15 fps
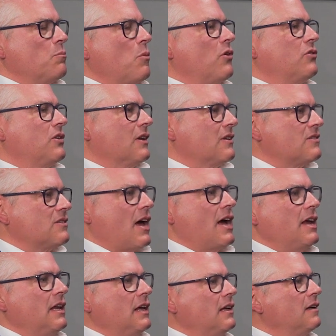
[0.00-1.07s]
the most
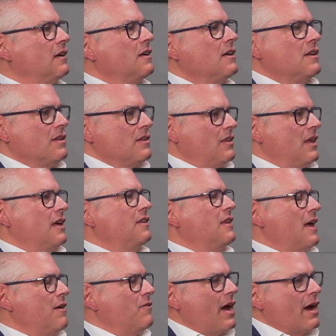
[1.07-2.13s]
exciting thing they've